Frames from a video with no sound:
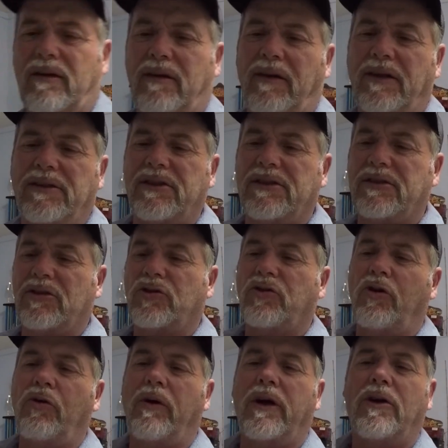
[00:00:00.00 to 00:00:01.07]
this is just a
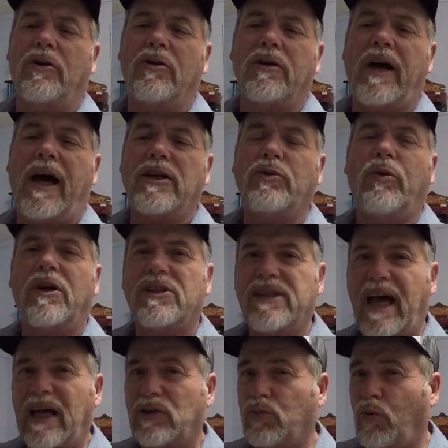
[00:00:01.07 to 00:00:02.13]
screw-in hook, guys. You want a
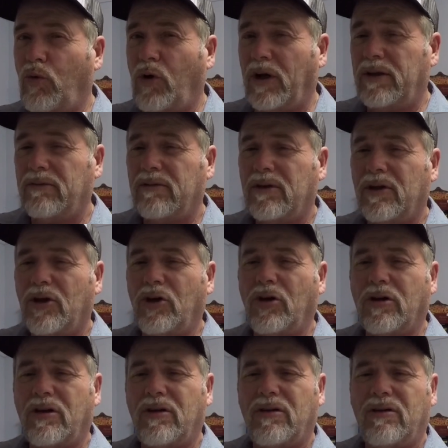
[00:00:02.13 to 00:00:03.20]
size 1
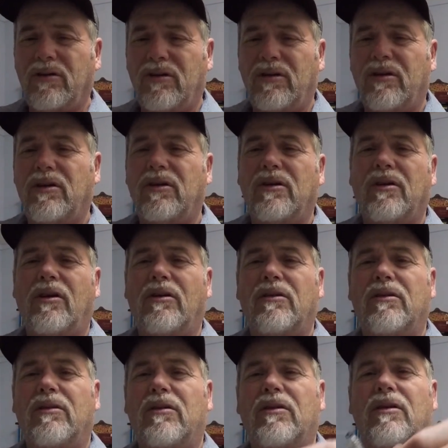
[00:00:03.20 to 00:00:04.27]
hook.
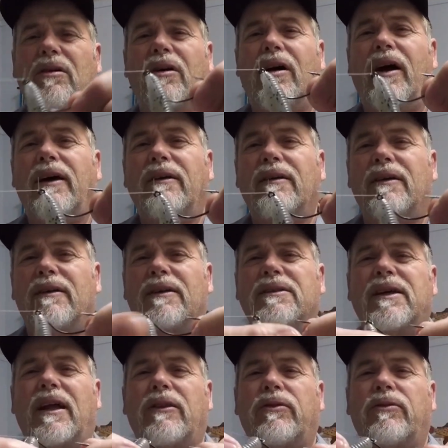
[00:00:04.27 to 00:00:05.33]
Alright? It's
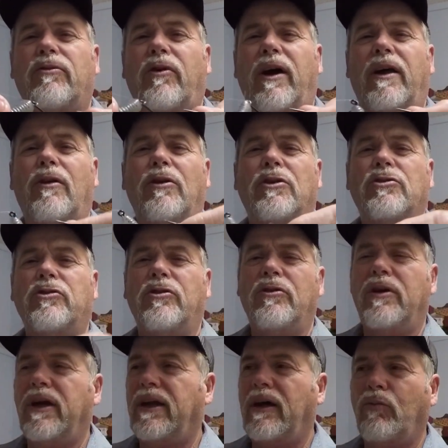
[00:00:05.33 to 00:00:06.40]
got thread on it, screw
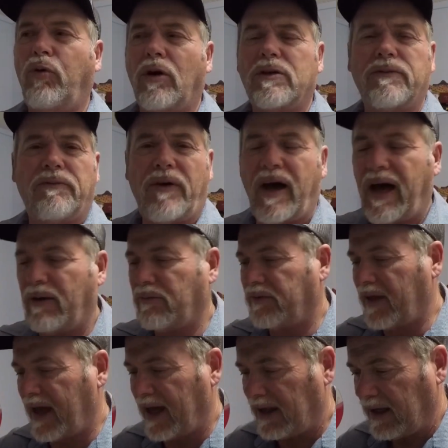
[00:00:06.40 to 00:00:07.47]
it in. It works fine with
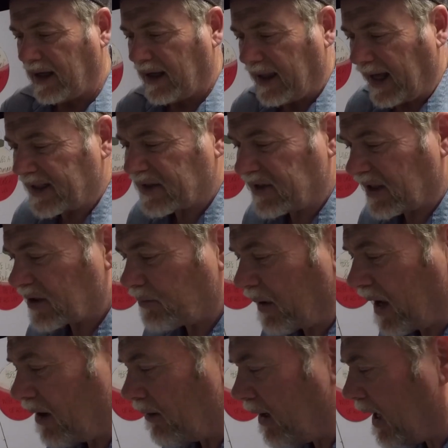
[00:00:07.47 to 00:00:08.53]
that. That's
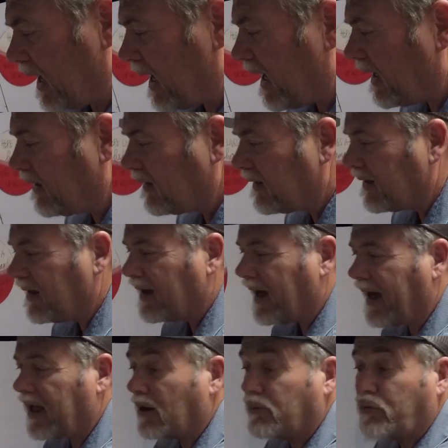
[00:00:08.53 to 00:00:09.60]
6-pound line.
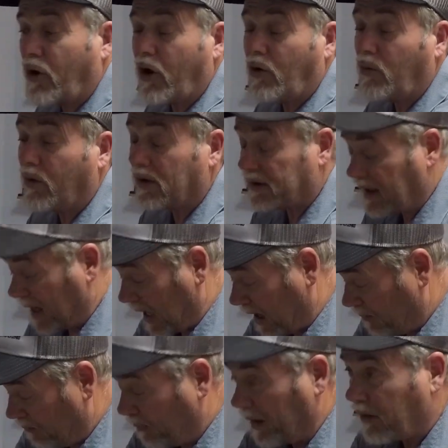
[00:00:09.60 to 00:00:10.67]
Had it broke one
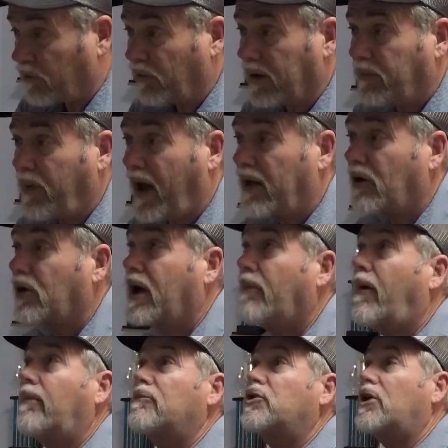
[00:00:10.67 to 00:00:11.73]
time, about a 3-pounder, come
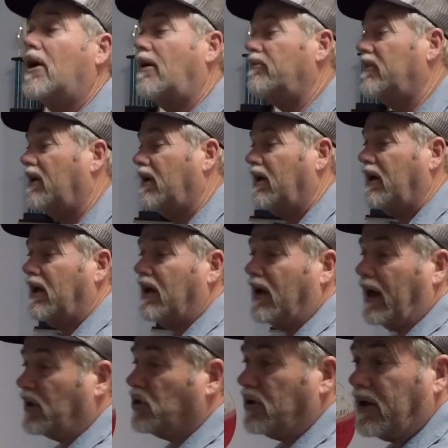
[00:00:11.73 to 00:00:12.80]
up and jump.
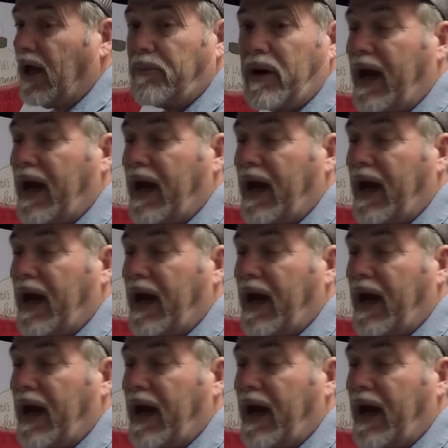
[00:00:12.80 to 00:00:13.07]
And hit me